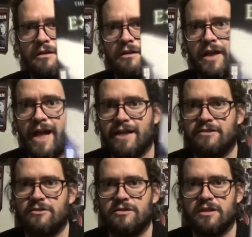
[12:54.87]

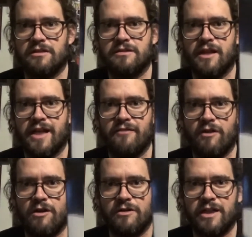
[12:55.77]
Exorcist. I have
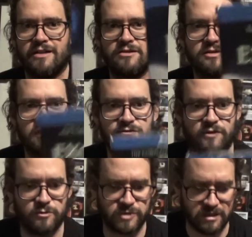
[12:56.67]
all the Exorcist
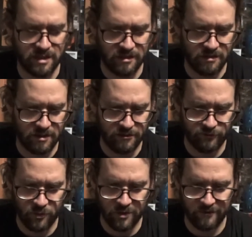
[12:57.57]
films in here, all
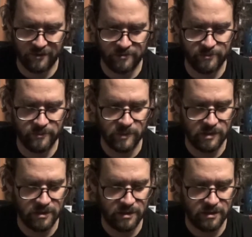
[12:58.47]
4 of them.
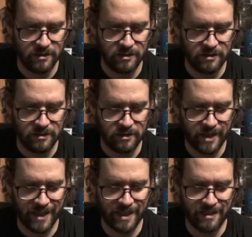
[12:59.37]

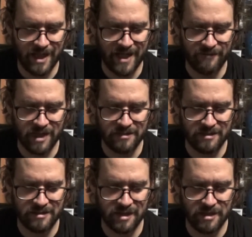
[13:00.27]
And I have yet
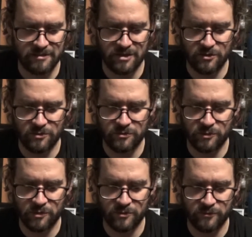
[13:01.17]
to see 2
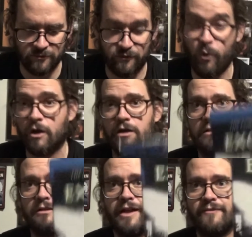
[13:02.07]
through 4.
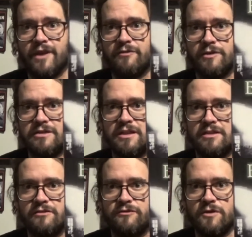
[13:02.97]
I have definitely
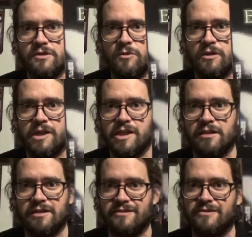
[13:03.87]
seen the first and
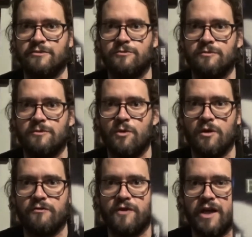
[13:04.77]
it is
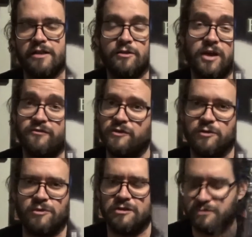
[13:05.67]
horrifying. Great
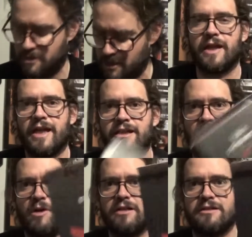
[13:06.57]
film, though. And I
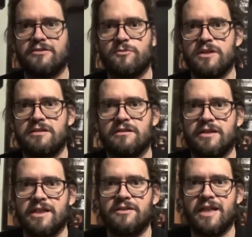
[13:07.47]
bought this
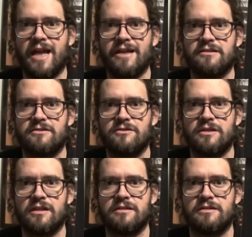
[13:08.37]
recently, The
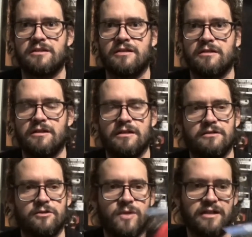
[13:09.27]
Exorcist
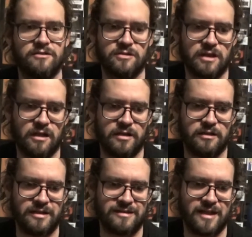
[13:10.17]
Director's Cut,
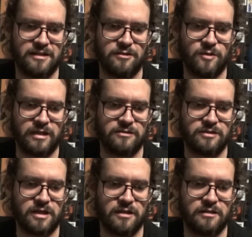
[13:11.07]
Extended Director's
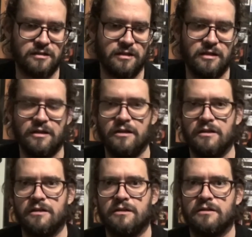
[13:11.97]
Cut.
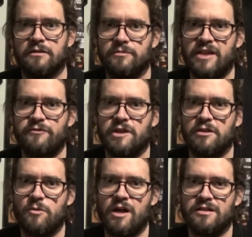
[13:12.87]
Definitely going
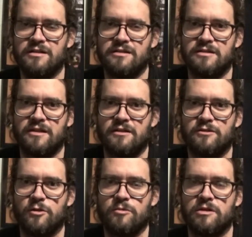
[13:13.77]
to watch this
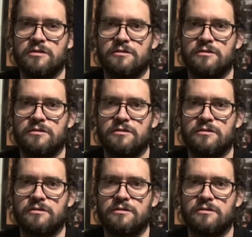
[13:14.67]
October.